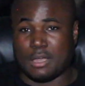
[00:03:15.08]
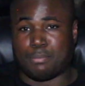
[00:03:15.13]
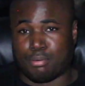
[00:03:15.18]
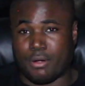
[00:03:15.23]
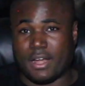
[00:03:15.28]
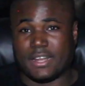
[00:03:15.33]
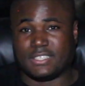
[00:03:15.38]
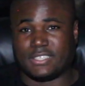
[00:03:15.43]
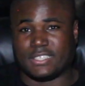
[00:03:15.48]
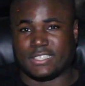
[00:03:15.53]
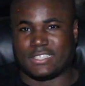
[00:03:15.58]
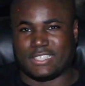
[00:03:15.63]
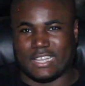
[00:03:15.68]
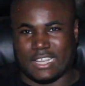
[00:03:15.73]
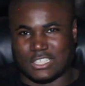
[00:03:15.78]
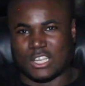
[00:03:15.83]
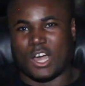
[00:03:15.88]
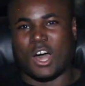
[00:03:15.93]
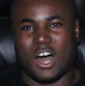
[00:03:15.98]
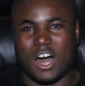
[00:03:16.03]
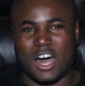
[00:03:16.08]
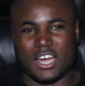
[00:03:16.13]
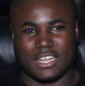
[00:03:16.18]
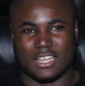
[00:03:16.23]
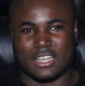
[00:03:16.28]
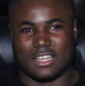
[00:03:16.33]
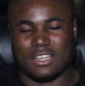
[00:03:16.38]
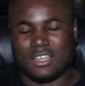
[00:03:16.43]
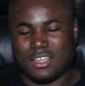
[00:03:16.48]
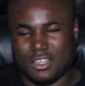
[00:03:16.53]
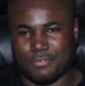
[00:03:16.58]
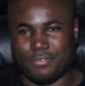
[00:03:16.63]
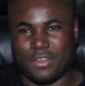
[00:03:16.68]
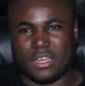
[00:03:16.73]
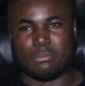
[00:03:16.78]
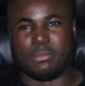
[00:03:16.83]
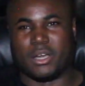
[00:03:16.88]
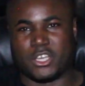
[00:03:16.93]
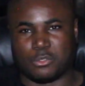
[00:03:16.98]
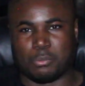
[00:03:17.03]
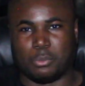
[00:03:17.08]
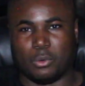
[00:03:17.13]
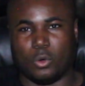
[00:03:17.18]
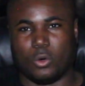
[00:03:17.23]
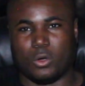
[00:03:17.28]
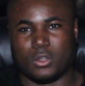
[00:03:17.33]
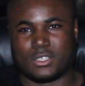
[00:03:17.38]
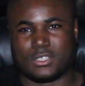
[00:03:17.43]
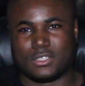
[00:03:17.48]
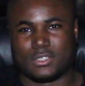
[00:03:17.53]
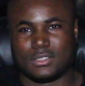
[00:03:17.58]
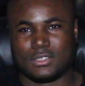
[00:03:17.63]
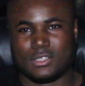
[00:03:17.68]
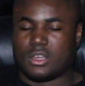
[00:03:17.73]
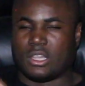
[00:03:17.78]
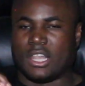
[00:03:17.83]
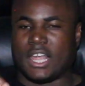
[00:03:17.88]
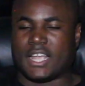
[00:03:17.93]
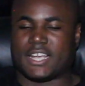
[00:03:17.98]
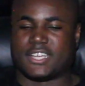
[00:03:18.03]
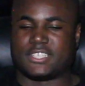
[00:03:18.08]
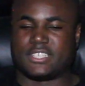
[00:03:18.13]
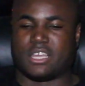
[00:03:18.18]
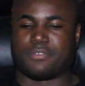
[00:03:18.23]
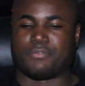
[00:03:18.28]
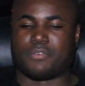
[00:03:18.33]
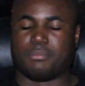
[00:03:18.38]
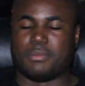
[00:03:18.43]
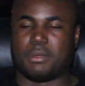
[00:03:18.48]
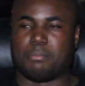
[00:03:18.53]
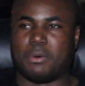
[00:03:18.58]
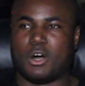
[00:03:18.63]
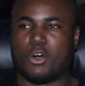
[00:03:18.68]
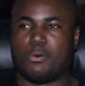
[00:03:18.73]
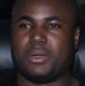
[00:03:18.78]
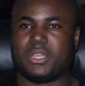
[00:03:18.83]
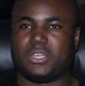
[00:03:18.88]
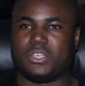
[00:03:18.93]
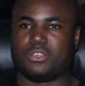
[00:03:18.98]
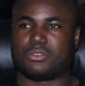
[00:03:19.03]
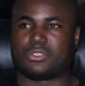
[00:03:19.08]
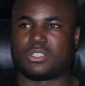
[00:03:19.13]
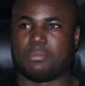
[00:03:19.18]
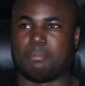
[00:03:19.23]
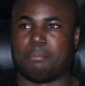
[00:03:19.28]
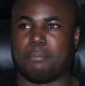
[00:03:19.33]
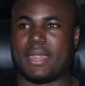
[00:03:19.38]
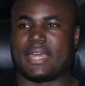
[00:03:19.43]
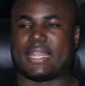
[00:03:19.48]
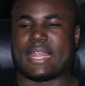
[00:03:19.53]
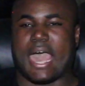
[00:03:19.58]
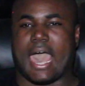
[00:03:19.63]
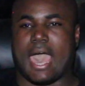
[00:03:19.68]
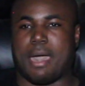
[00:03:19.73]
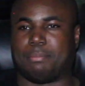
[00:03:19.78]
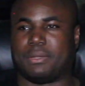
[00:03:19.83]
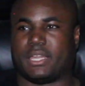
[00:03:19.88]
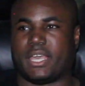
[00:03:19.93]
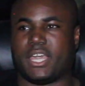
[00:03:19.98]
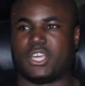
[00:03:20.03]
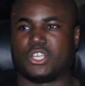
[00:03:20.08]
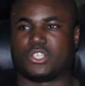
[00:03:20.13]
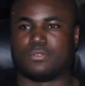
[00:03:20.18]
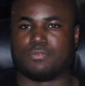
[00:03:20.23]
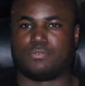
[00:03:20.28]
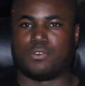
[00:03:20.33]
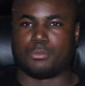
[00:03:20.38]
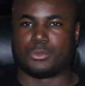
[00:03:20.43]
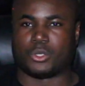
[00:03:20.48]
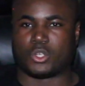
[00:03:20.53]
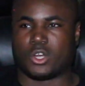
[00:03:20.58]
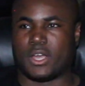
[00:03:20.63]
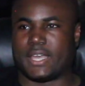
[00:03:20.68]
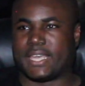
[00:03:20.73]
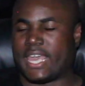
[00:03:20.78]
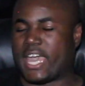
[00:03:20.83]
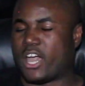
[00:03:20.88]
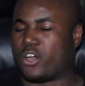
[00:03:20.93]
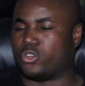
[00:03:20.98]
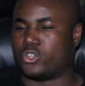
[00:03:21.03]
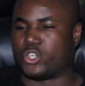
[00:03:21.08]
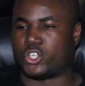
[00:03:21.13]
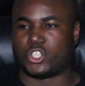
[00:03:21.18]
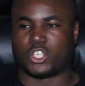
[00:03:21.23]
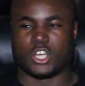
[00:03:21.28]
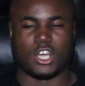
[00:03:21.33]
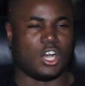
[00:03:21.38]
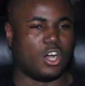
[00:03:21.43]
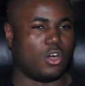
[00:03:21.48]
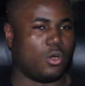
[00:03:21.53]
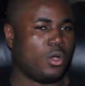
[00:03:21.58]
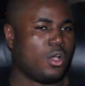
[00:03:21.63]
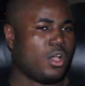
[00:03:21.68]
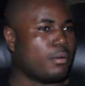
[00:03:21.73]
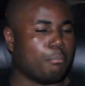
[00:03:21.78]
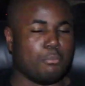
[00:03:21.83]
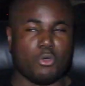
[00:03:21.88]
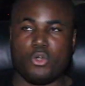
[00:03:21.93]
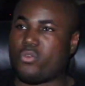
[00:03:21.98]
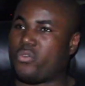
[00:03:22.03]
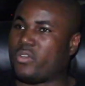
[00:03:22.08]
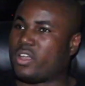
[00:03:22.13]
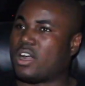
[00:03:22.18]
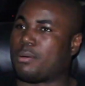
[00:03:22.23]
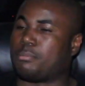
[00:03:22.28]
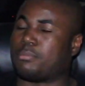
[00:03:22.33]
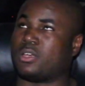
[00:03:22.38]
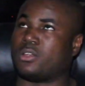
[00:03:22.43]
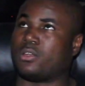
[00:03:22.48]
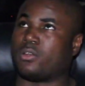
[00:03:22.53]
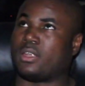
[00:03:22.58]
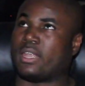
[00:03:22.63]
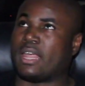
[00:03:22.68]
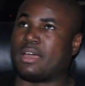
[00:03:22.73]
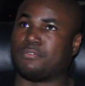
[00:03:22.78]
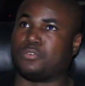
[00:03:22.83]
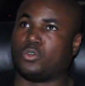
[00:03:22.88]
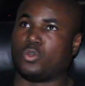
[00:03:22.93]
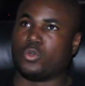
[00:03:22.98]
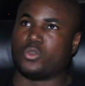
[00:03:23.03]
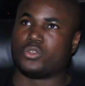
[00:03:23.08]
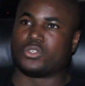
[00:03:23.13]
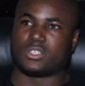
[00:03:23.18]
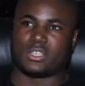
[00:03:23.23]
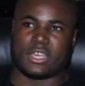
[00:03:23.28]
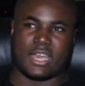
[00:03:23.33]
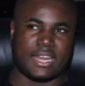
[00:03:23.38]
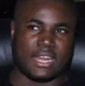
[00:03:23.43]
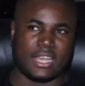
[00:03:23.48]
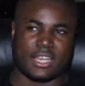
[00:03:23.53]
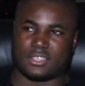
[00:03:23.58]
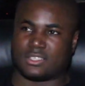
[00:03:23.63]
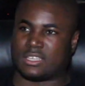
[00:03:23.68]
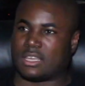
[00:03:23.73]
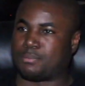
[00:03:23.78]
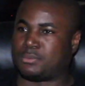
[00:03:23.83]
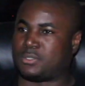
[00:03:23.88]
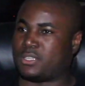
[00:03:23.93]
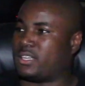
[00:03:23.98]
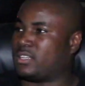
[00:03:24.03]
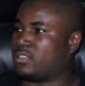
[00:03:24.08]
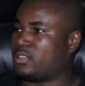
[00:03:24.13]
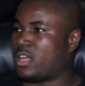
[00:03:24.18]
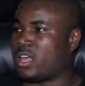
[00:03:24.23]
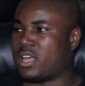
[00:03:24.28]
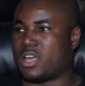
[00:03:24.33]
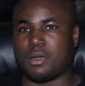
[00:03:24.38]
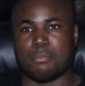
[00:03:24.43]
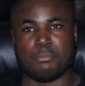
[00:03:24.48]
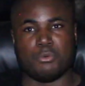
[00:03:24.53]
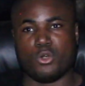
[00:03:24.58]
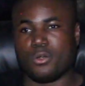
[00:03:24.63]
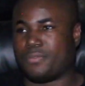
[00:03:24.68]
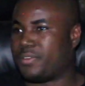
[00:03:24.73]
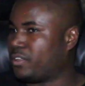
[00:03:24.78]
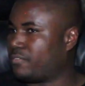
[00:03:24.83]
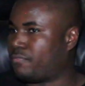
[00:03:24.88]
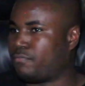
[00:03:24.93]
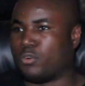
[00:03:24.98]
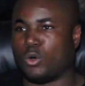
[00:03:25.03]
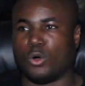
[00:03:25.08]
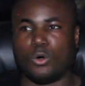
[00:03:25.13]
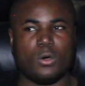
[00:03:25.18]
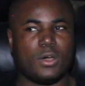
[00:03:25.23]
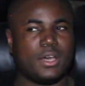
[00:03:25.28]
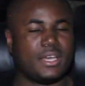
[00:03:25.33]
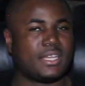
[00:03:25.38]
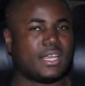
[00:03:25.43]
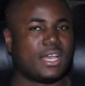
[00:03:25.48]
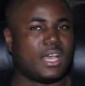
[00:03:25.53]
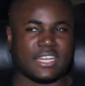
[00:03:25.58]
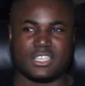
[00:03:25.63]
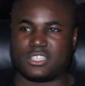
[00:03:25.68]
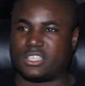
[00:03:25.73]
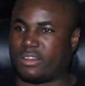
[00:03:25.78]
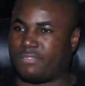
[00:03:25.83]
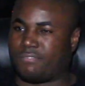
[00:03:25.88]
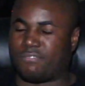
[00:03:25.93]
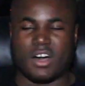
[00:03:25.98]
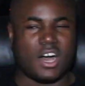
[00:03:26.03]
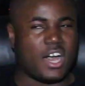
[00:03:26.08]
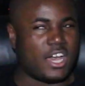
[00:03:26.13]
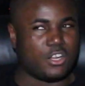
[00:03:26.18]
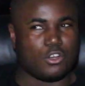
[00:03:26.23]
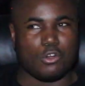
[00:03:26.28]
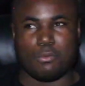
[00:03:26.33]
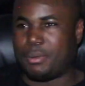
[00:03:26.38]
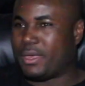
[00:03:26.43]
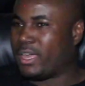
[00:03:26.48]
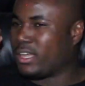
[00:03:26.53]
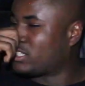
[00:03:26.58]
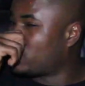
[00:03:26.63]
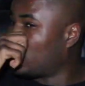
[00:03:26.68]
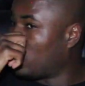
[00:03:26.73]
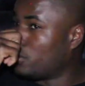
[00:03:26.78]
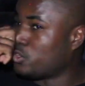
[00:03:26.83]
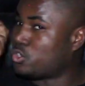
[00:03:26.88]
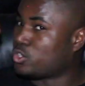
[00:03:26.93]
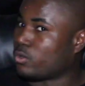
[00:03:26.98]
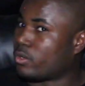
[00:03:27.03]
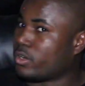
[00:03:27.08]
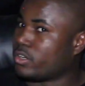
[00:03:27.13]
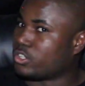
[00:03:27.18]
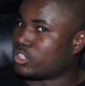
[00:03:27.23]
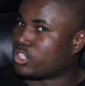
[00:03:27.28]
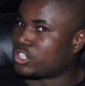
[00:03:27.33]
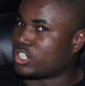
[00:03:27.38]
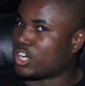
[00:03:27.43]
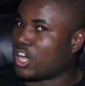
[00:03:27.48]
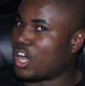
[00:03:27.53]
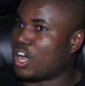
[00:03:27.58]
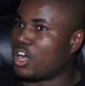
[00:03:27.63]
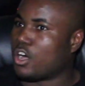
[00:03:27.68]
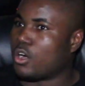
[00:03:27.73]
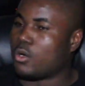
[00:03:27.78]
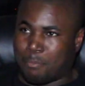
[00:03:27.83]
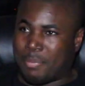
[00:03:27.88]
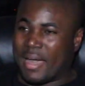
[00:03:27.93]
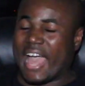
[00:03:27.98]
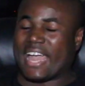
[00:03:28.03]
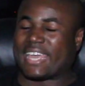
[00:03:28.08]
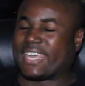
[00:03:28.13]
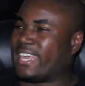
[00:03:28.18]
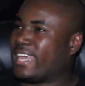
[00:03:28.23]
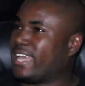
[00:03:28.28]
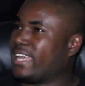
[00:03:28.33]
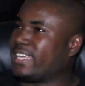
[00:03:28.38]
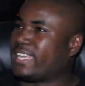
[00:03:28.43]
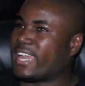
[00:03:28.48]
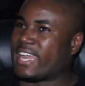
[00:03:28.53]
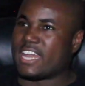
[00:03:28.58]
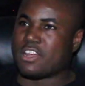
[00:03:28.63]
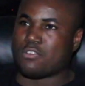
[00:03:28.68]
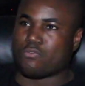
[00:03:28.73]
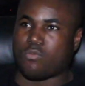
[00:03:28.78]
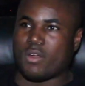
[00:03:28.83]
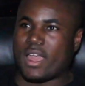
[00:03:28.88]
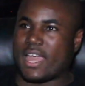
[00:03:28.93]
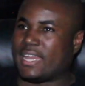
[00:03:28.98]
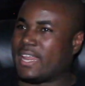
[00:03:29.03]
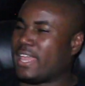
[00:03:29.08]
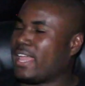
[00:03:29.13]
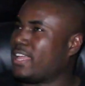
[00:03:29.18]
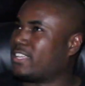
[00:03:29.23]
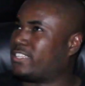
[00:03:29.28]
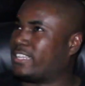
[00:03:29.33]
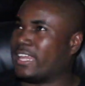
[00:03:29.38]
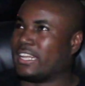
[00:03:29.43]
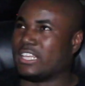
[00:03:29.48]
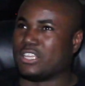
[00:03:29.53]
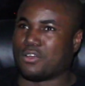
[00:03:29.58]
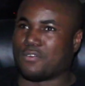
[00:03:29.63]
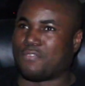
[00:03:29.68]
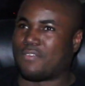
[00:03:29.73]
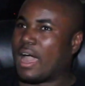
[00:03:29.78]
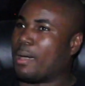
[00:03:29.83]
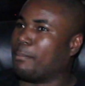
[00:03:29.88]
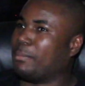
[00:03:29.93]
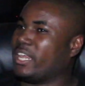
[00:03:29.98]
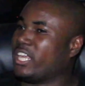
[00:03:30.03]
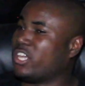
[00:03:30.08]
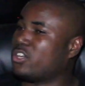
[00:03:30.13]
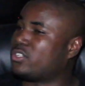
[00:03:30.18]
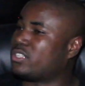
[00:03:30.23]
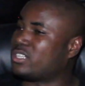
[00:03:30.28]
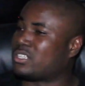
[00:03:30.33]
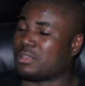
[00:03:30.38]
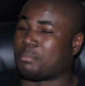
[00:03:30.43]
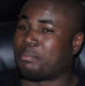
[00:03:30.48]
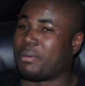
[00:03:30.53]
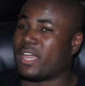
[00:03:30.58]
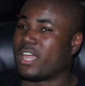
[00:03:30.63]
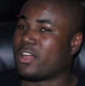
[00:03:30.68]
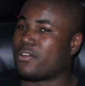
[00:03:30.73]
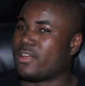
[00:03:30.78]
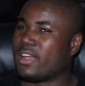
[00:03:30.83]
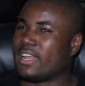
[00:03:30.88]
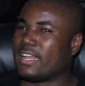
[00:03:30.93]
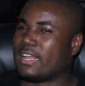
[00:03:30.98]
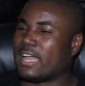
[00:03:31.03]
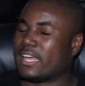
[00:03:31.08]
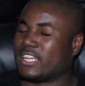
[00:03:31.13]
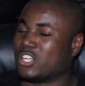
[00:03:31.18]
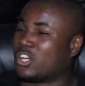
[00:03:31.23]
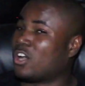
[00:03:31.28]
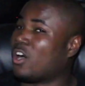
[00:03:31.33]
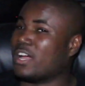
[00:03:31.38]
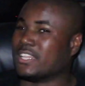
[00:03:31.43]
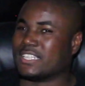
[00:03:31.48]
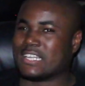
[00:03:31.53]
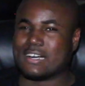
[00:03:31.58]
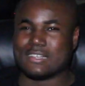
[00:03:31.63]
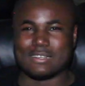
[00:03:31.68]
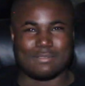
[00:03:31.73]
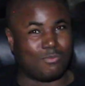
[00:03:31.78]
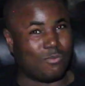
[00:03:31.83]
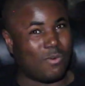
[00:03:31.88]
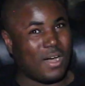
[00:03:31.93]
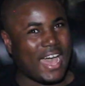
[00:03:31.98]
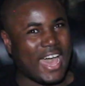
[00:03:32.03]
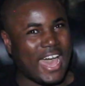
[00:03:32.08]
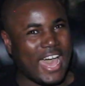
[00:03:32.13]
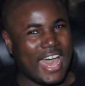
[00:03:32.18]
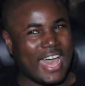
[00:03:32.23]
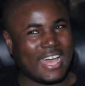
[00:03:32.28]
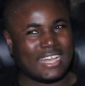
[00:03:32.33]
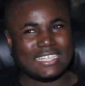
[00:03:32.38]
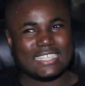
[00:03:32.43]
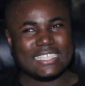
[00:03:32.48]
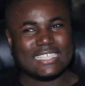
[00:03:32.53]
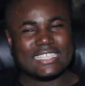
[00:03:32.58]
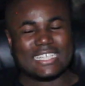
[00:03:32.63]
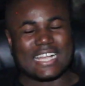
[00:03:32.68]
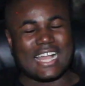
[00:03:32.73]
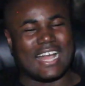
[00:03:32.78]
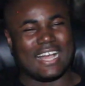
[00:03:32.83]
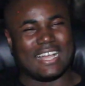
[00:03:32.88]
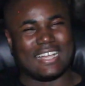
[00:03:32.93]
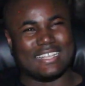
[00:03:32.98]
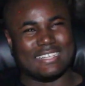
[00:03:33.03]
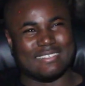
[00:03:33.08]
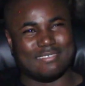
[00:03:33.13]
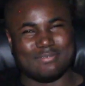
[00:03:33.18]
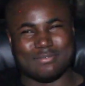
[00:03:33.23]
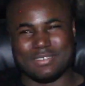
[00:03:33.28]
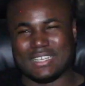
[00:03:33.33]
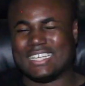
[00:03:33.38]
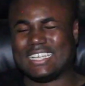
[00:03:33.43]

The Apprentice is harder than my sport. Like I said, from the moment you submit that application form to try and get on the show, moving up the levels, getting accepted, uh, moving forward, getting to the final, being told you're on the show, packing, getting ready, telling your family you're disappearing and you can't tell them where. Um,